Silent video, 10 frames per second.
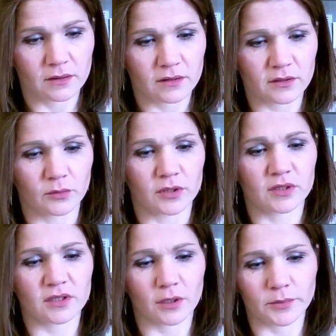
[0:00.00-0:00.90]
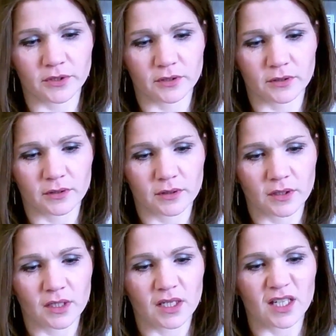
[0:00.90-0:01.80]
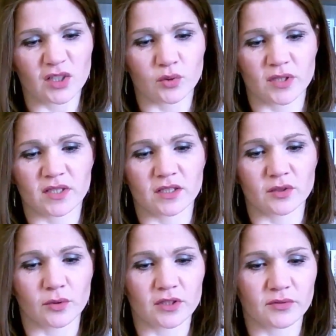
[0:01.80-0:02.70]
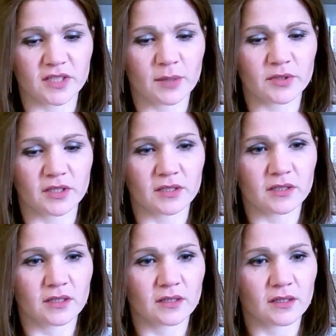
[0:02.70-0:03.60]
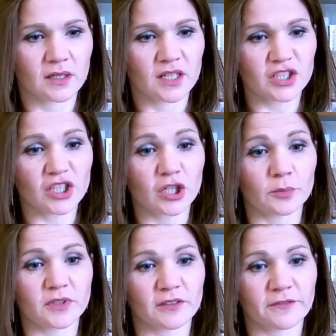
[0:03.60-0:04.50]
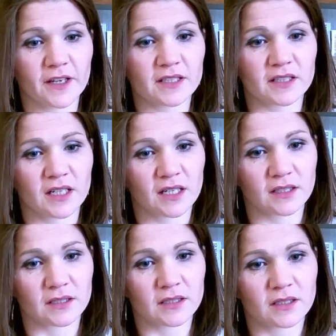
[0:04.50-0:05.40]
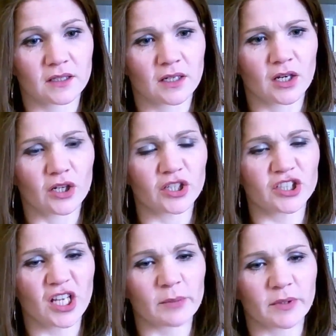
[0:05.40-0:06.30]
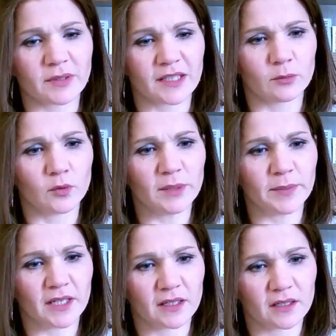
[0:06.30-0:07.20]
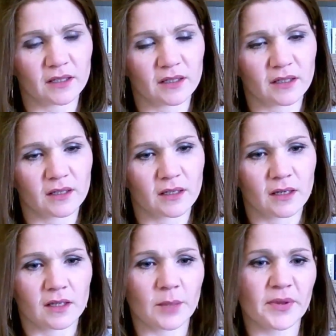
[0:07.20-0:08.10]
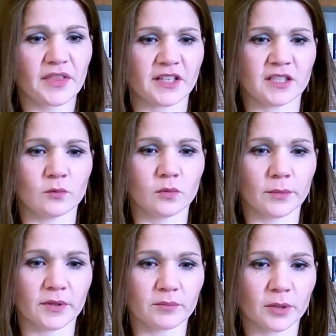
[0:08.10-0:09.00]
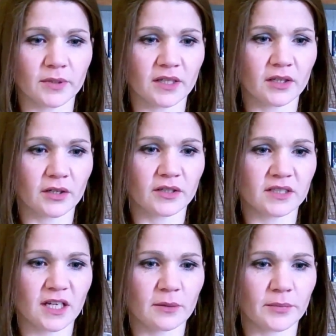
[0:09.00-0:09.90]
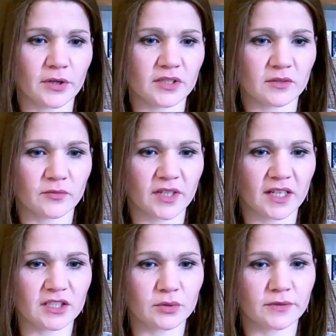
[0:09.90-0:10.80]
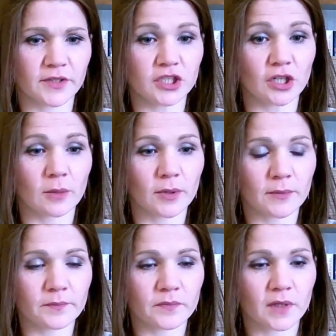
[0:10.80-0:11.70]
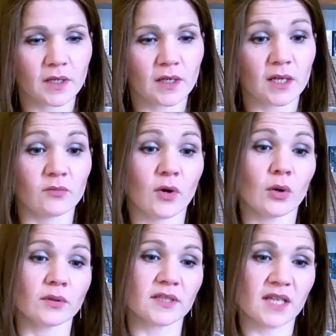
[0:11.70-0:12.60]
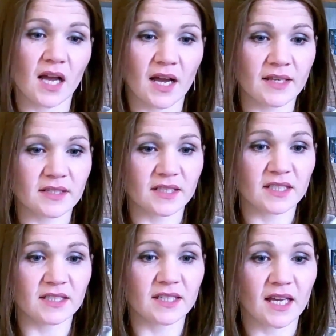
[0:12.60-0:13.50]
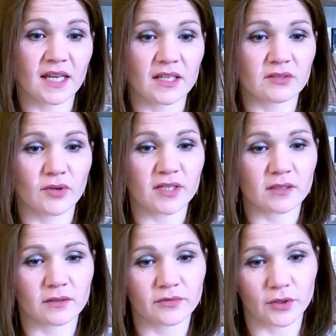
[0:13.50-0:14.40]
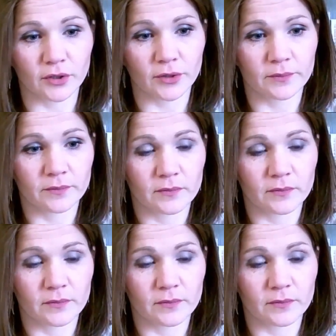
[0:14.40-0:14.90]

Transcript: Someone sobbed. He twisted towards the receptionist. She cupped her face in her hands, unashamedly weeping. The pathetic woman probably heard his outburst and realised she was for the chop. He rolled his eyes and let his gaze rest on the floor.